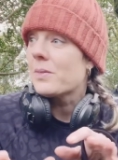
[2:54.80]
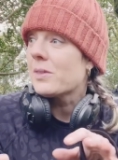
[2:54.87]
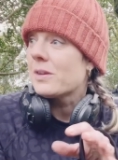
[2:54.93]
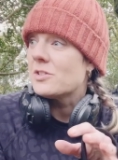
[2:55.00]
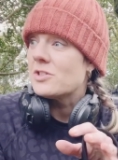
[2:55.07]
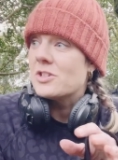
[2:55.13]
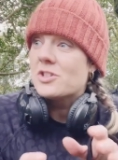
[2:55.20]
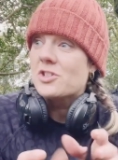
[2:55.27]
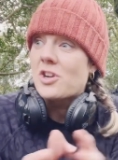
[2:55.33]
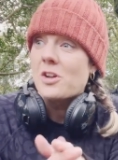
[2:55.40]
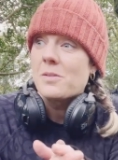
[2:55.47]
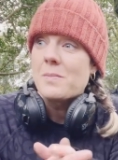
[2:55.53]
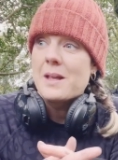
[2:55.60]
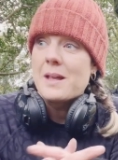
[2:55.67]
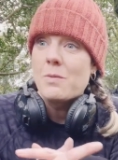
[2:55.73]
She's shown
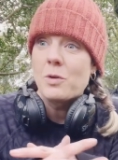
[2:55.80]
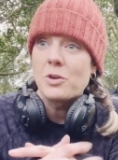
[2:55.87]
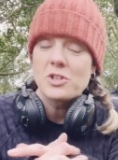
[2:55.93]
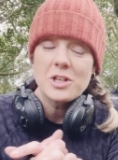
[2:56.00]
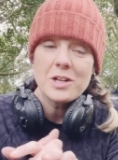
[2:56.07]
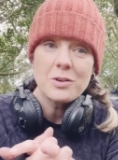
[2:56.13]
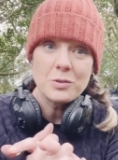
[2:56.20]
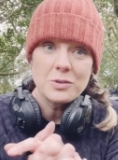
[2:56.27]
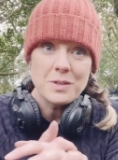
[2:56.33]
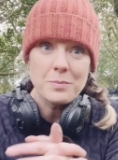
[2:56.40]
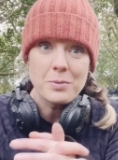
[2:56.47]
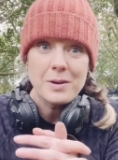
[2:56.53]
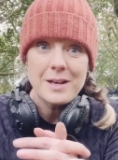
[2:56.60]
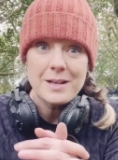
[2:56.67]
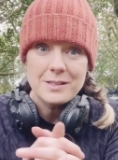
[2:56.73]
me what she calls a
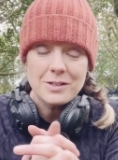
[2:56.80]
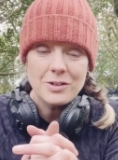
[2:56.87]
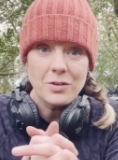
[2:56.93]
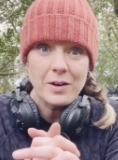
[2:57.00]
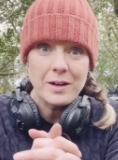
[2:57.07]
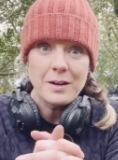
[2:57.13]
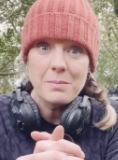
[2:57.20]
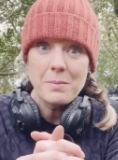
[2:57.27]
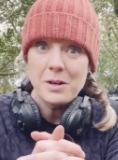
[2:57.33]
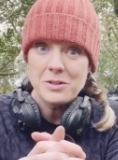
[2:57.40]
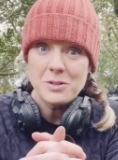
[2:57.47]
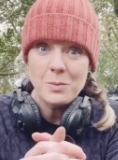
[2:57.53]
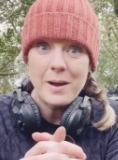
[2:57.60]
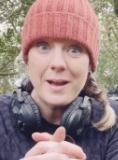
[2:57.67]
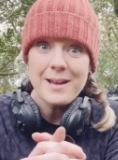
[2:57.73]
prehistoric
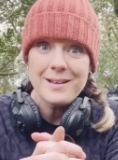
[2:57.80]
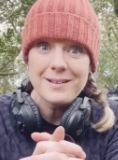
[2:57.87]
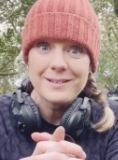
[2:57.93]
motorway,